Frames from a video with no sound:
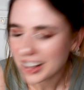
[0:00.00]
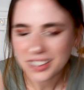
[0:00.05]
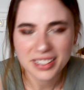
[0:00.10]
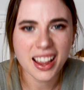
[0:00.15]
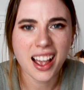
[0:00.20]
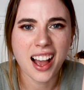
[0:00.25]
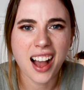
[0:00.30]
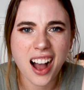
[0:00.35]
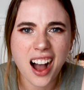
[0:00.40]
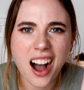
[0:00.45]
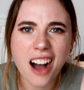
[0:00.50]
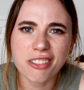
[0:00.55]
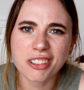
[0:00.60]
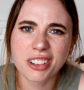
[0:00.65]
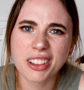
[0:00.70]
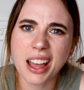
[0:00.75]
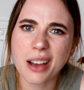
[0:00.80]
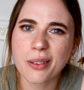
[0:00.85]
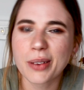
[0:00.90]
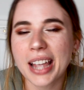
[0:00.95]
And yeah, after
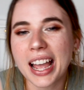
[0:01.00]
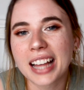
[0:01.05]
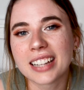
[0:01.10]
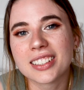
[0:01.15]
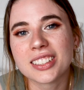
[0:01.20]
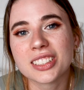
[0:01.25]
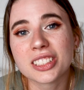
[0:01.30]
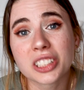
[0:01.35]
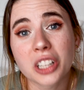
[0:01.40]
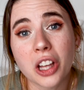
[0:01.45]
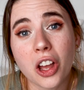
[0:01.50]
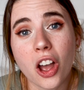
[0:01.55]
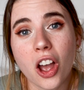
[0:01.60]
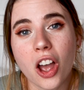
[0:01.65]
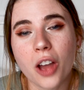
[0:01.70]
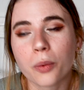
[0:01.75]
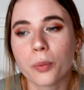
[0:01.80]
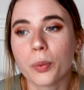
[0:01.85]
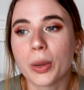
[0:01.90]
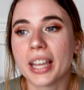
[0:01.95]
that we had
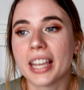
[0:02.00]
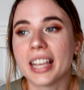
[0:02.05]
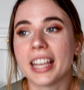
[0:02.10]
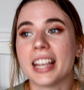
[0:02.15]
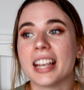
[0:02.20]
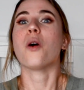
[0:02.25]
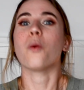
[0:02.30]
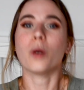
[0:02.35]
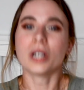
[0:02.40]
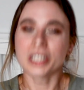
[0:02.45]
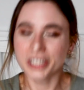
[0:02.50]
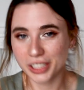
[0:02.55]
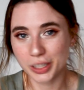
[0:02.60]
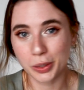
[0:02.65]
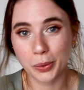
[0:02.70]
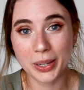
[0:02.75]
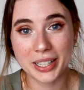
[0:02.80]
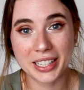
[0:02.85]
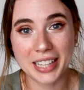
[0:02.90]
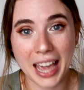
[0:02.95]
dessert, we watched
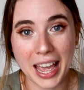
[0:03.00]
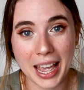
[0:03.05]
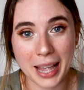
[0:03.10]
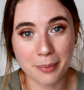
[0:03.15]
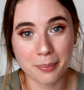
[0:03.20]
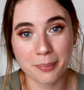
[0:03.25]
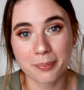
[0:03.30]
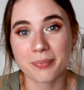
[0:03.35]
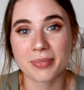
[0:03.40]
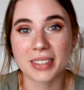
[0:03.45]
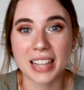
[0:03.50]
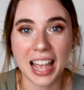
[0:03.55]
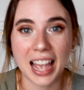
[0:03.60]
Squid Game.